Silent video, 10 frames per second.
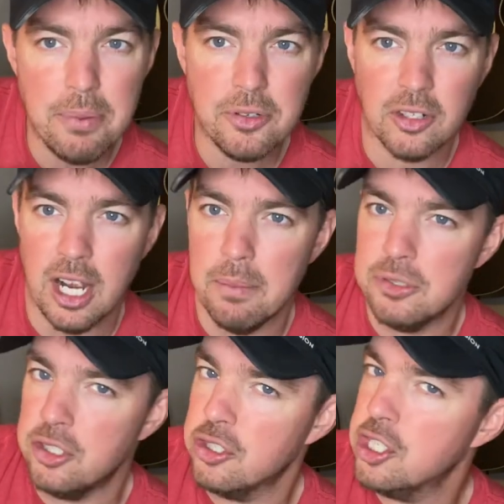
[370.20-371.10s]
strums,
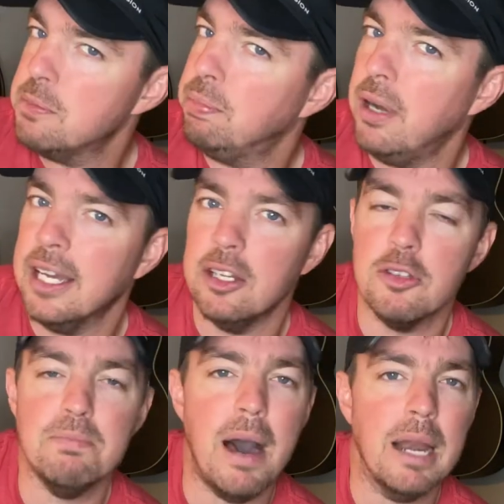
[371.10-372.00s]
you're just plucking those
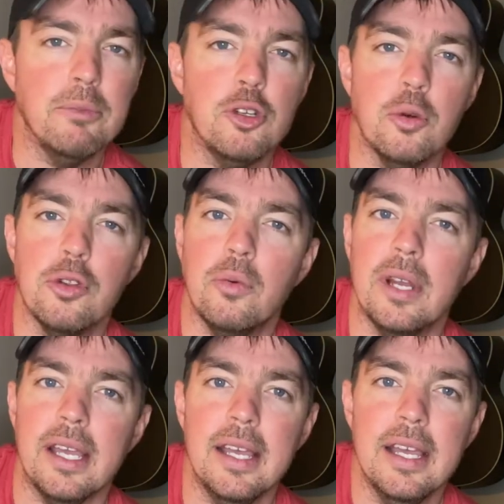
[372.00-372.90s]
bottom two or
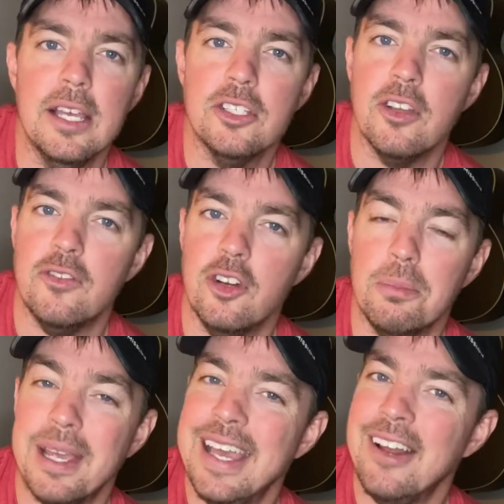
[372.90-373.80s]
three. So if you're a
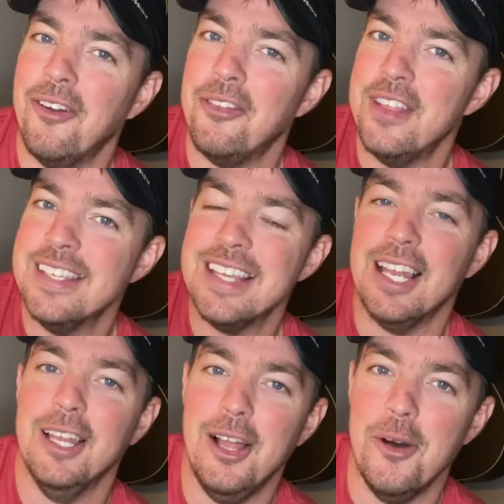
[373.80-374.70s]
beginner, this
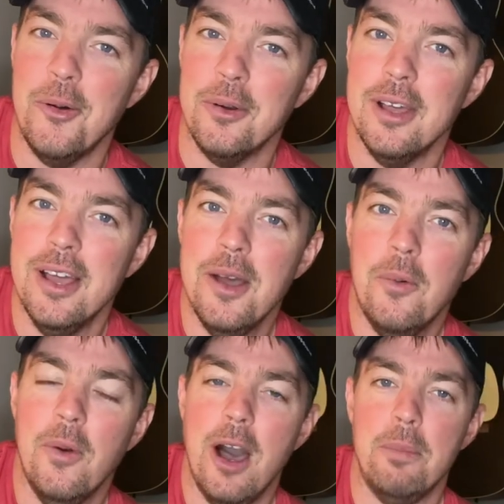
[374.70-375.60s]
alone
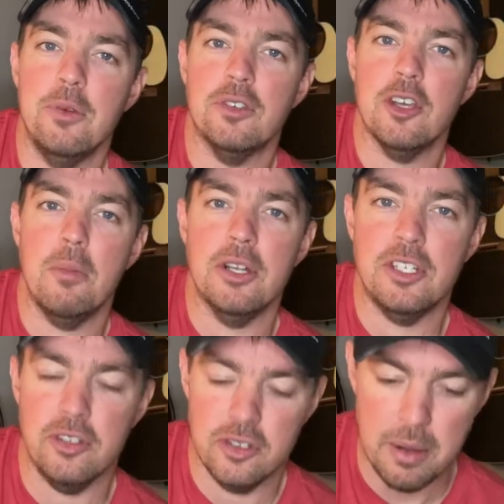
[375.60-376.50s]
will help you so much in
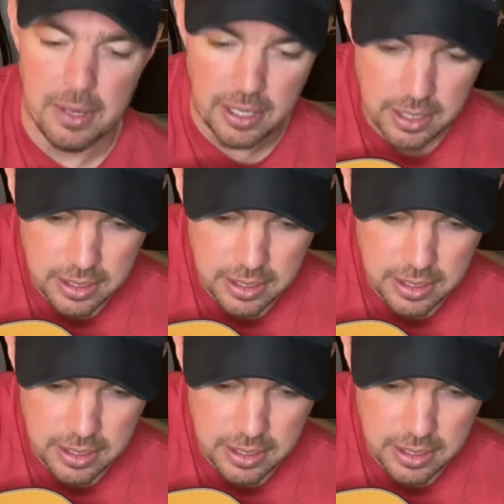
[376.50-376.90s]
your strumming.